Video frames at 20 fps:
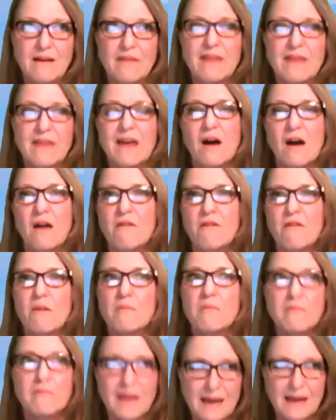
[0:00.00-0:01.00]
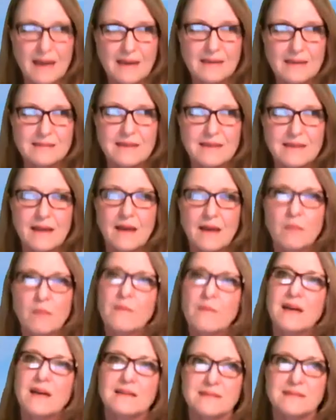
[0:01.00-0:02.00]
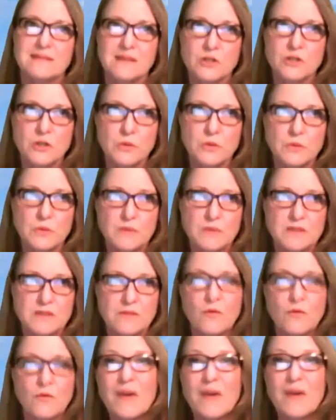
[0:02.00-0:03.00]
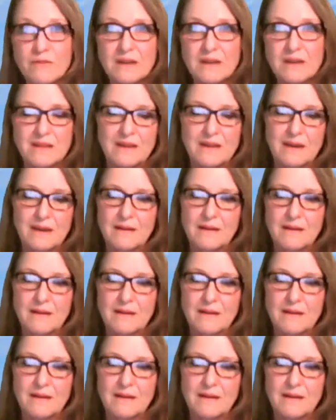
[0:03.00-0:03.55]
there are amazing, amazing tools for everything.